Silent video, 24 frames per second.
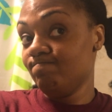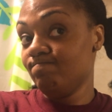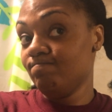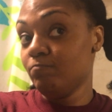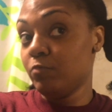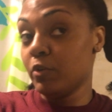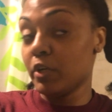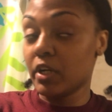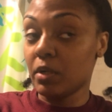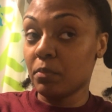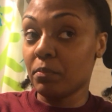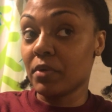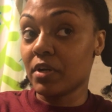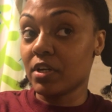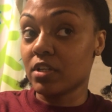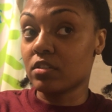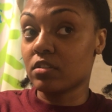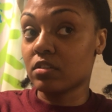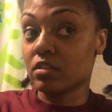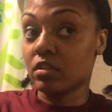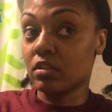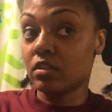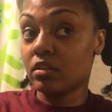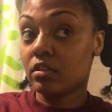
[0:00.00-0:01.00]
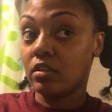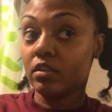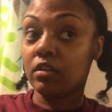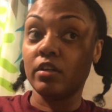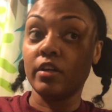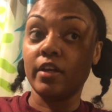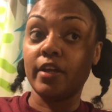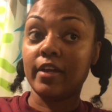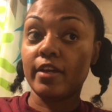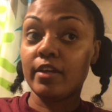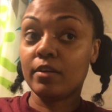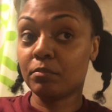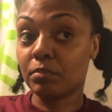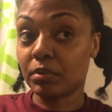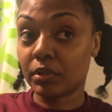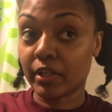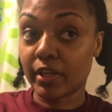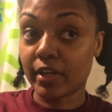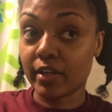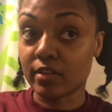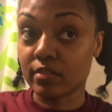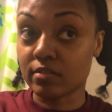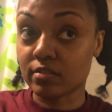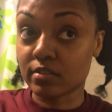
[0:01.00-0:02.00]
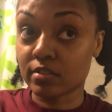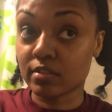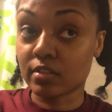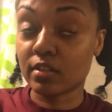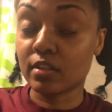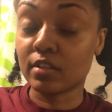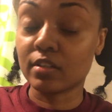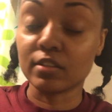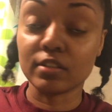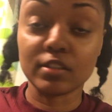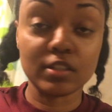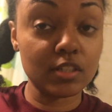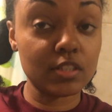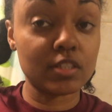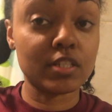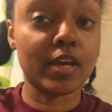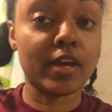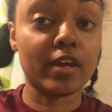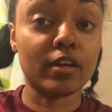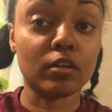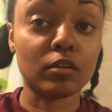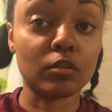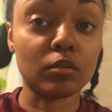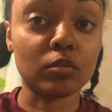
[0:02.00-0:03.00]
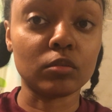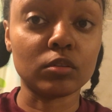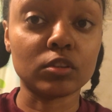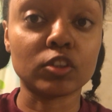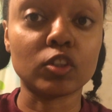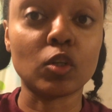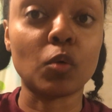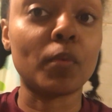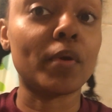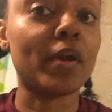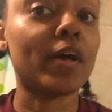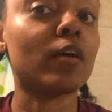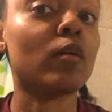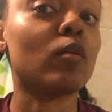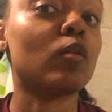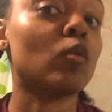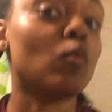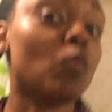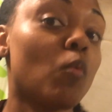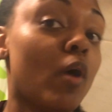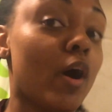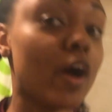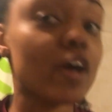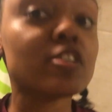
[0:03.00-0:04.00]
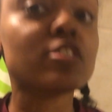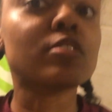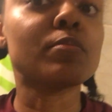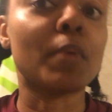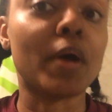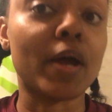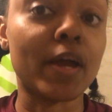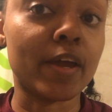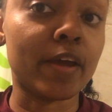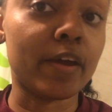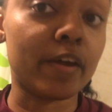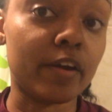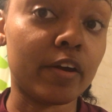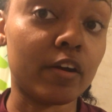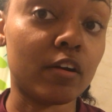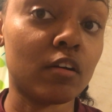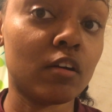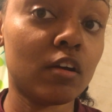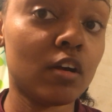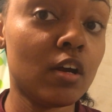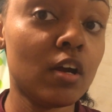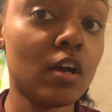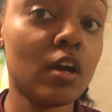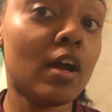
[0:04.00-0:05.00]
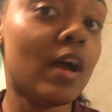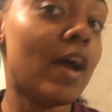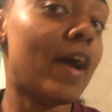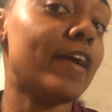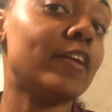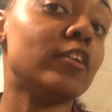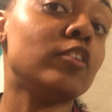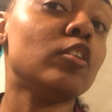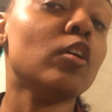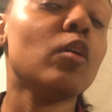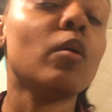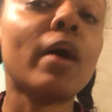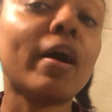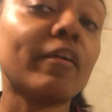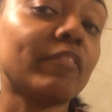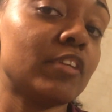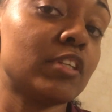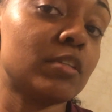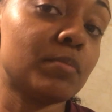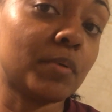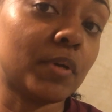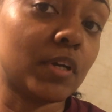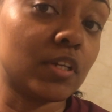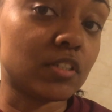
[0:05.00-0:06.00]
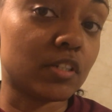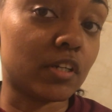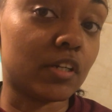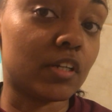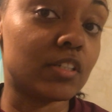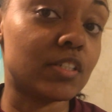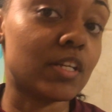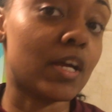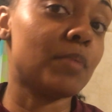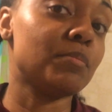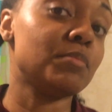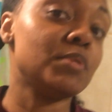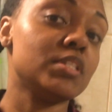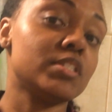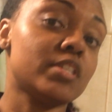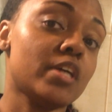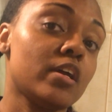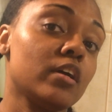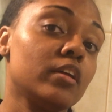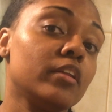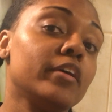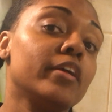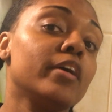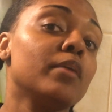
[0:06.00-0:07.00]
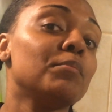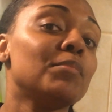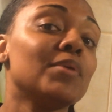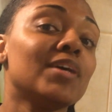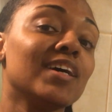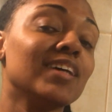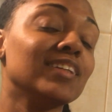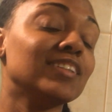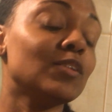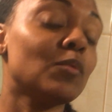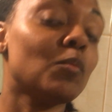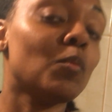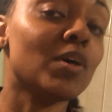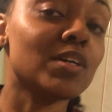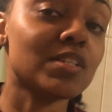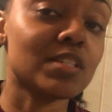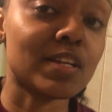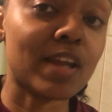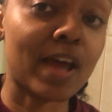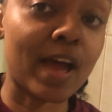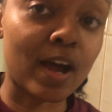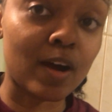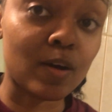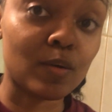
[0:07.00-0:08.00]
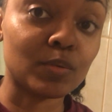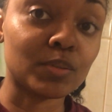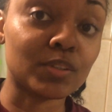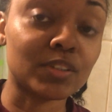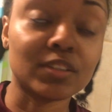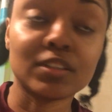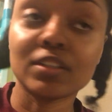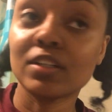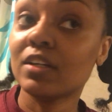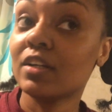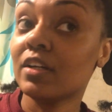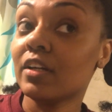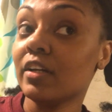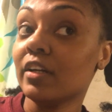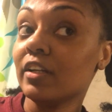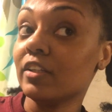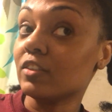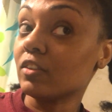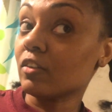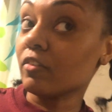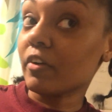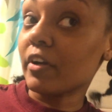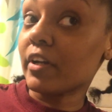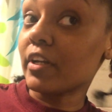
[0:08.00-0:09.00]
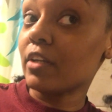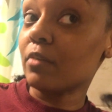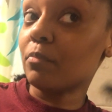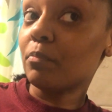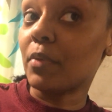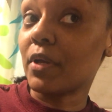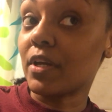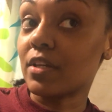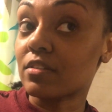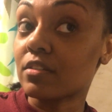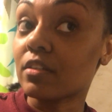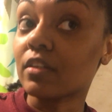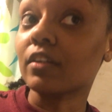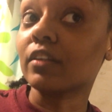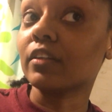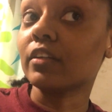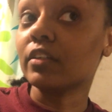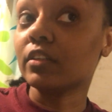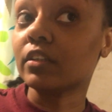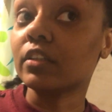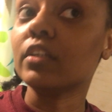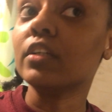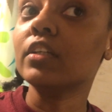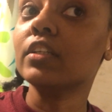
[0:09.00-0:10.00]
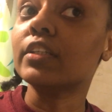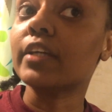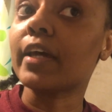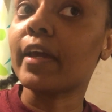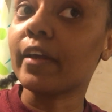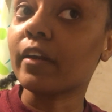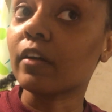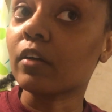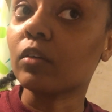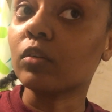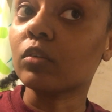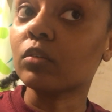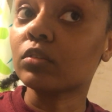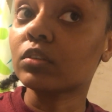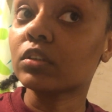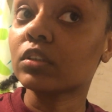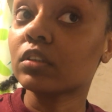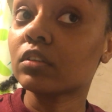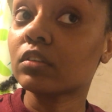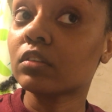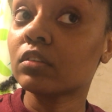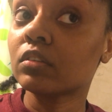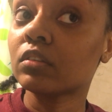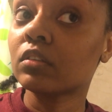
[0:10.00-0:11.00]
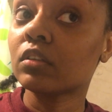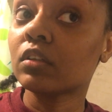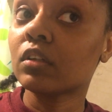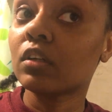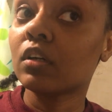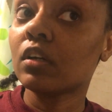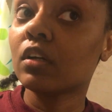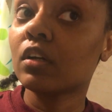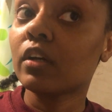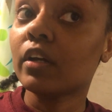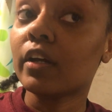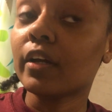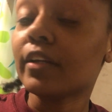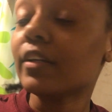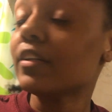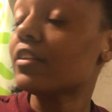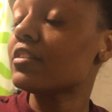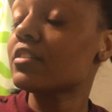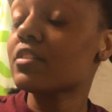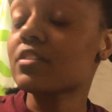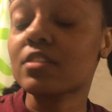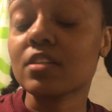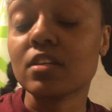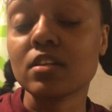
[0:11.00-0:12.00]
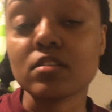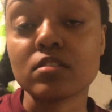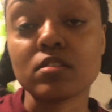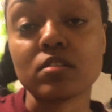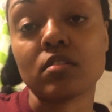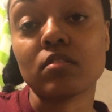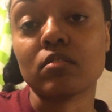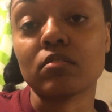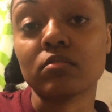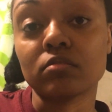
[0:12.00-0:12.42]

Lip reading: pretty much in place, detangled. So when I go to wash my hair, I don't have to spend a ton of time detangling it because it wasn't out. It's already basically detangled, and it's just easy.